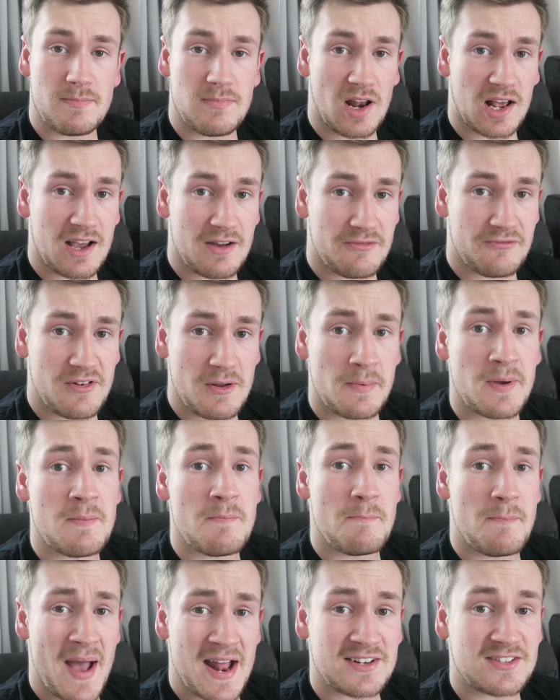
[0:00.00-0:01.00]
Like a
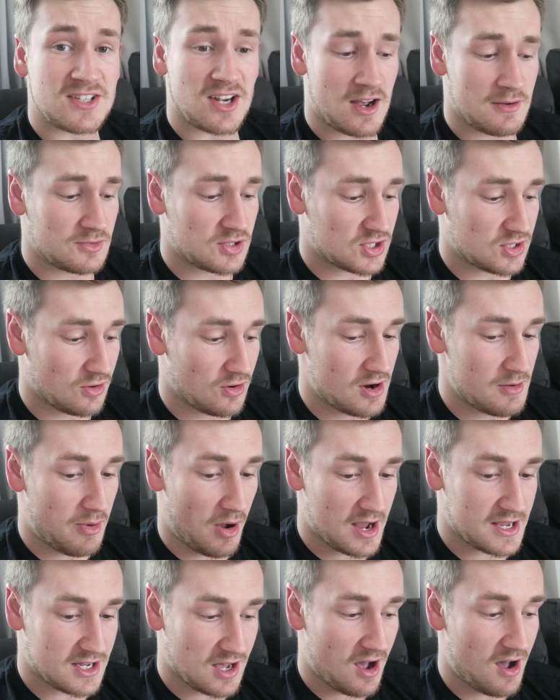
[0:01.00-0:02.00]
flipping bedtime story,
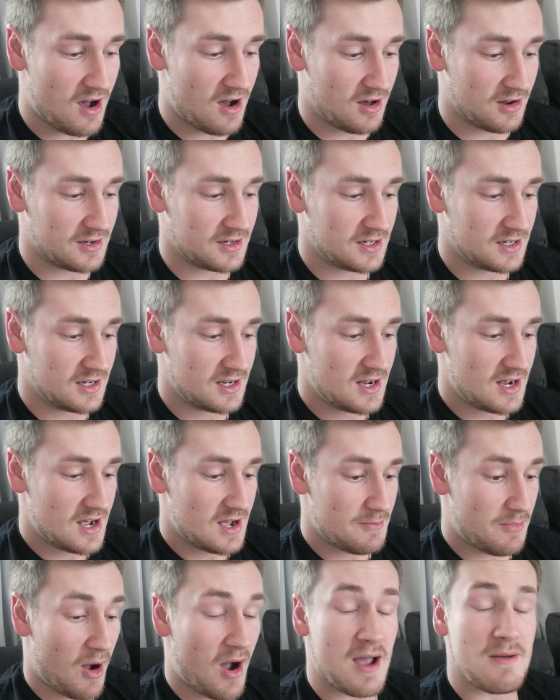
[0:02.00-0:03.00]
but I can't.
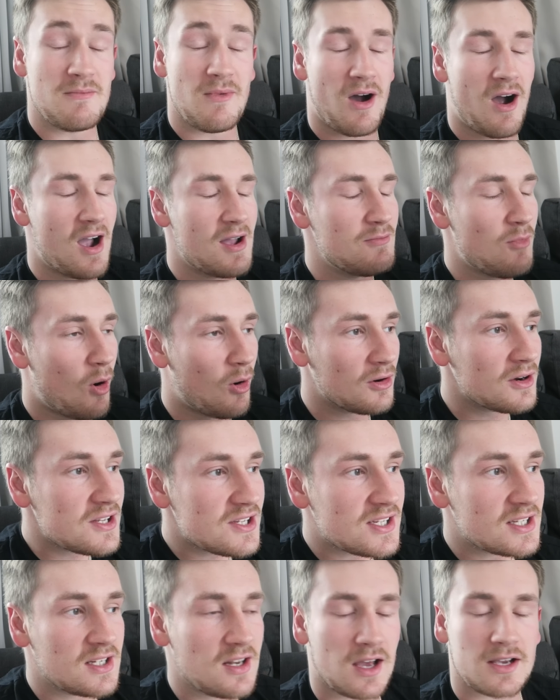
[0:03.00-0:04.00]
But I'm
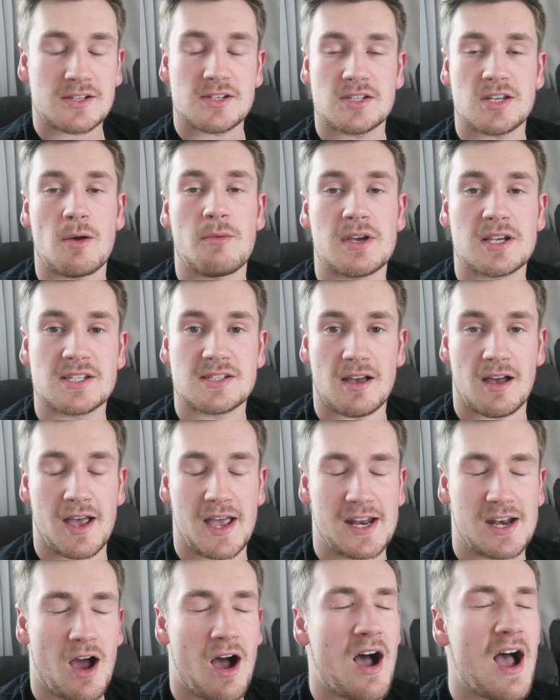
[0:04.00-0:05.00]
honestly like so
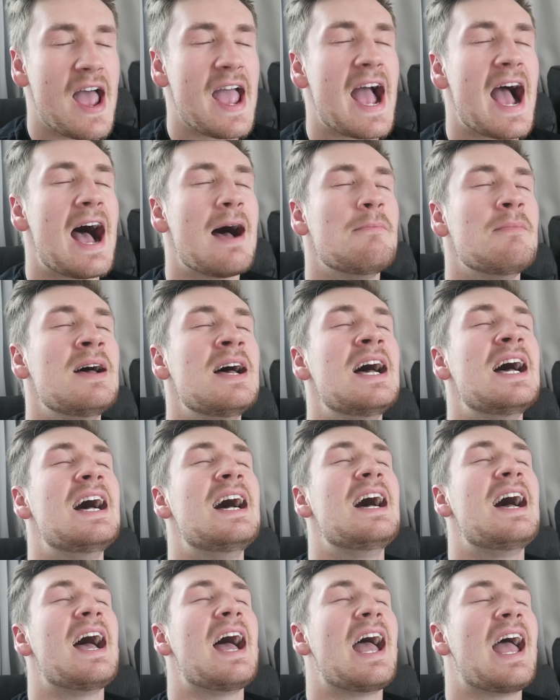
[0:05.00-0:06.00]
excited. I am
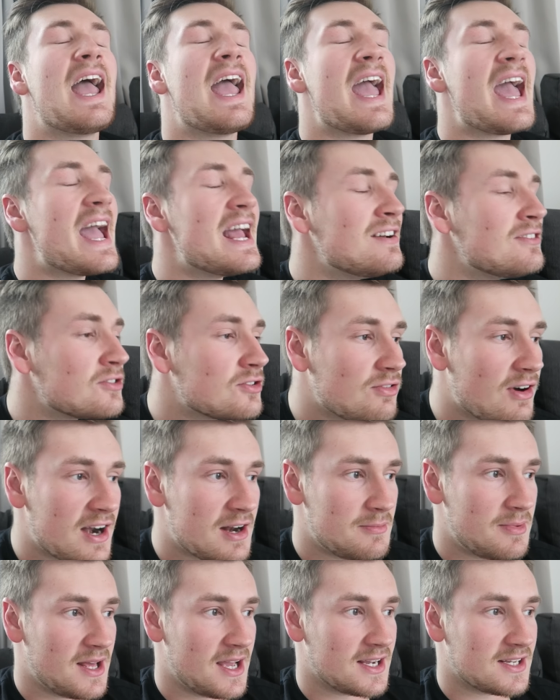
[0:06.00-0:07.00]

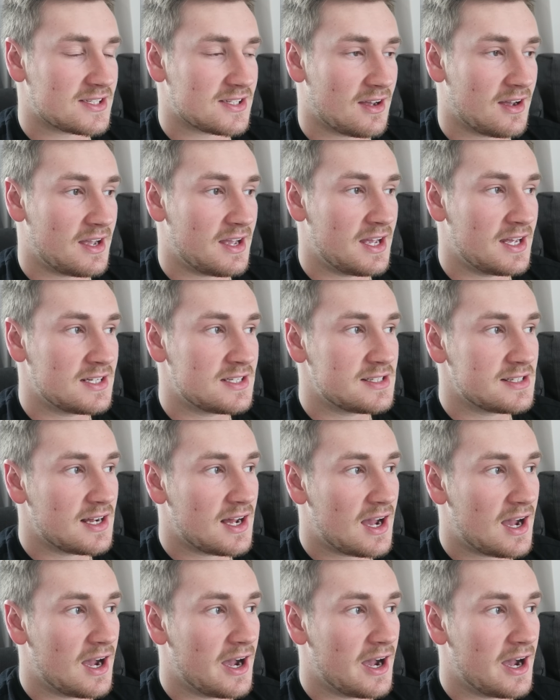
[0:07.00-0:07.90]
incredibly excited.